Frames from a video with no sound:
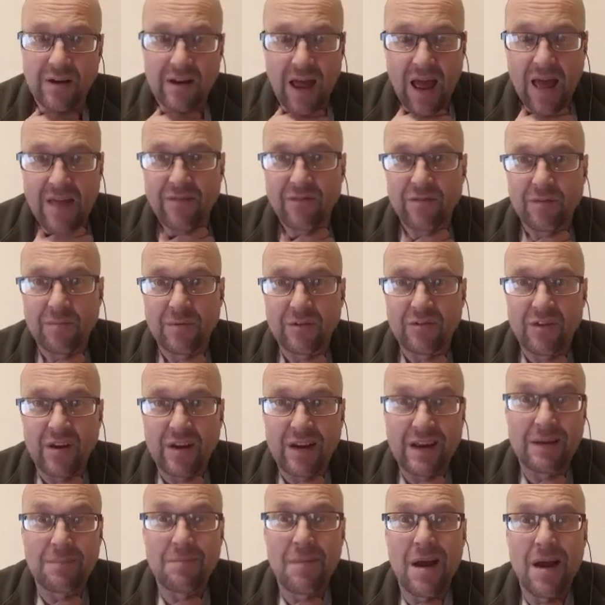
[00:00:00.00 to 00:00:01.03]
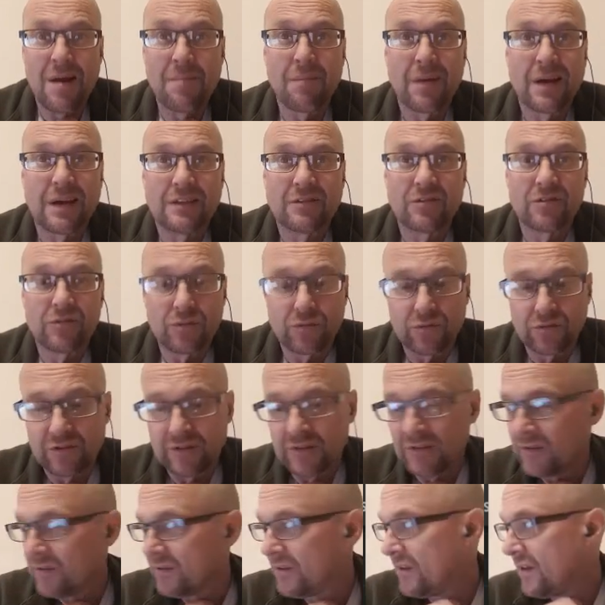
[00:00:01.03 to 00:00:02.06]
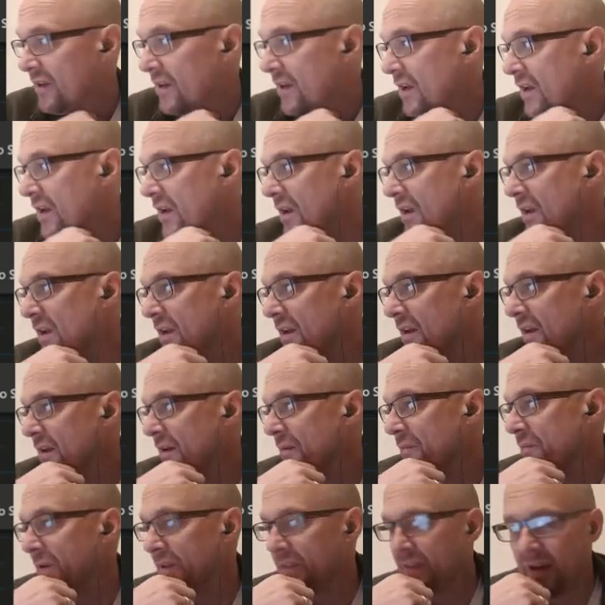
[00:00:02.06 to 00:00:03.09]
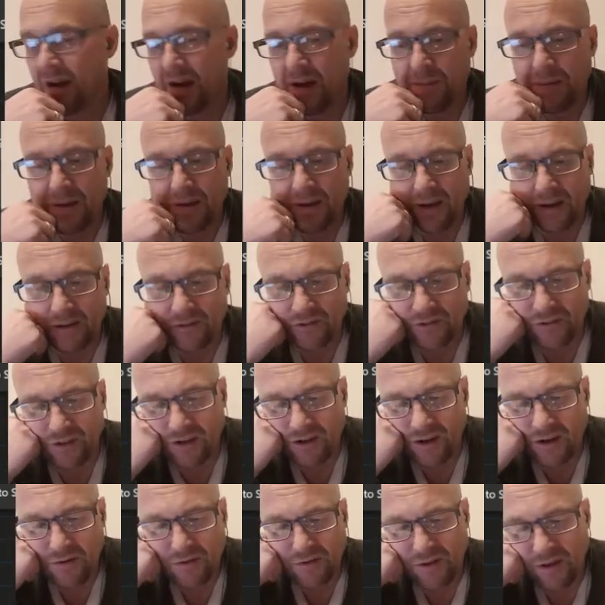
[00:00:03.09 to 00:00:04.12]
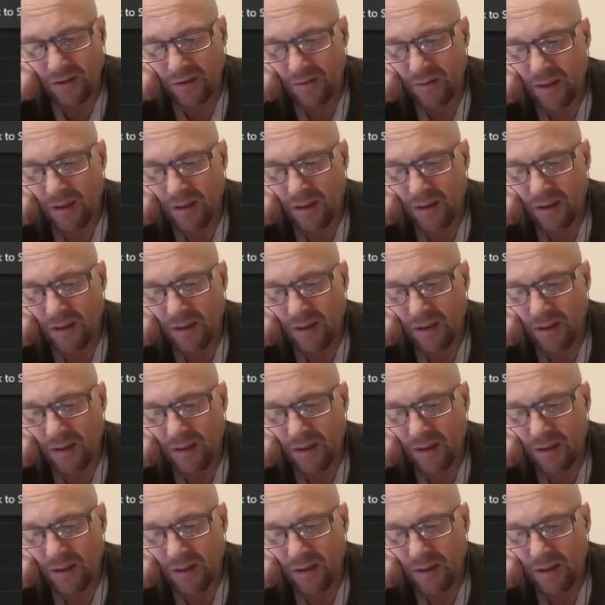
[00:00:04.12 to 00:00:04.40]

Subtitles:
anthropogenic man-made sources. But the IB likes you to know that